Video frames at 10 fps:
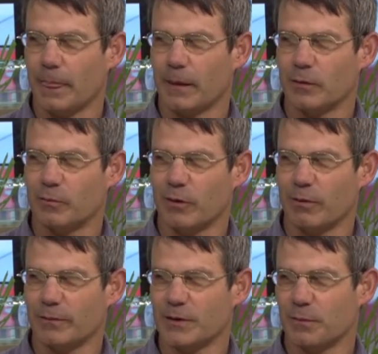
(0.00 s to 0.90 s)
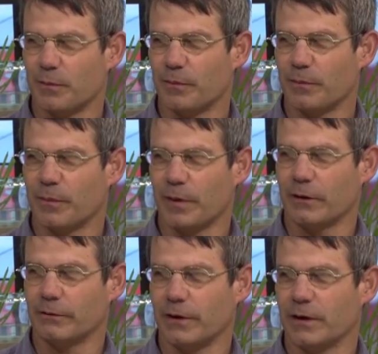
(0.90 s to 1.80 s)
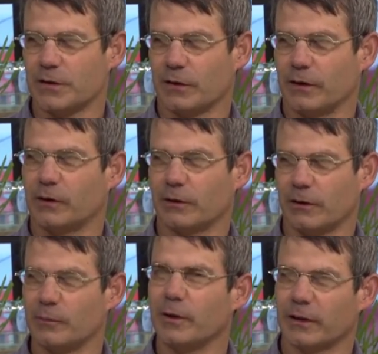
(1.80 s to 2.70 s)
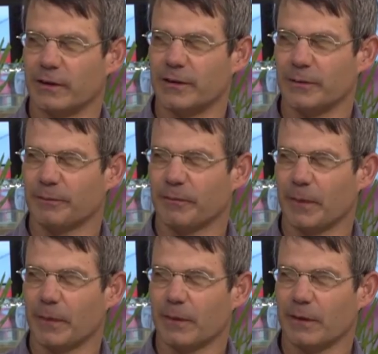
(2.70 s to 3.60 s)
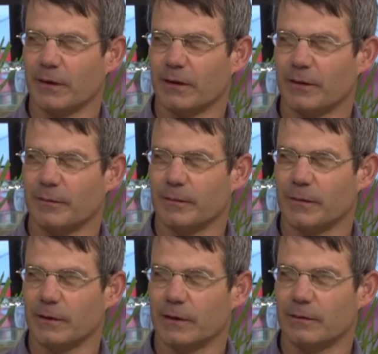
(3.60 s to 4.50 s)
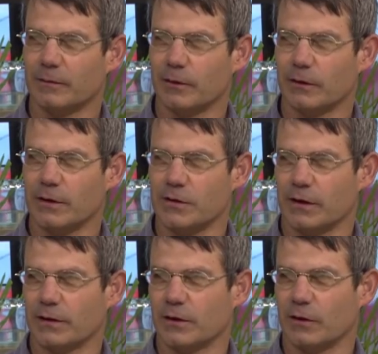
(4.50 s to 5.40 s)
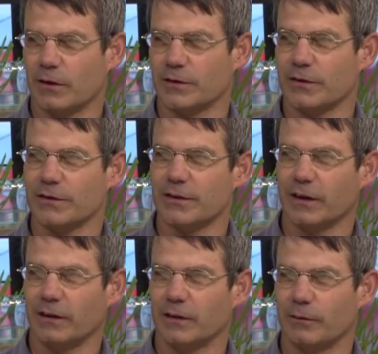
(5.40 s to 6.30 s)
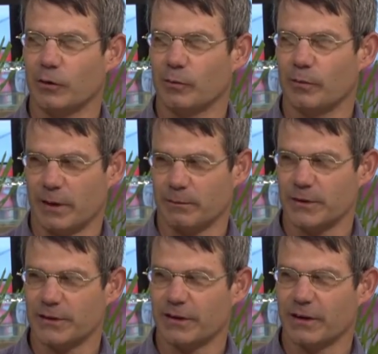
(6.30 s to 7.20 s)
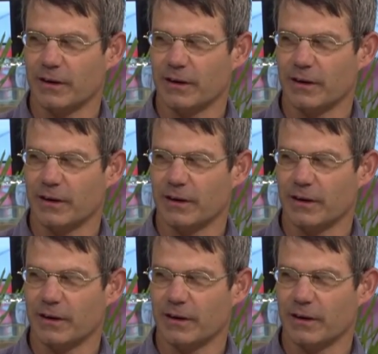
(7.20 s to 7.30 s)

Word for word: And the problem is paraffin is not a good lubricant. Mm. Um, the fuel injector nozzles and the fuel pumps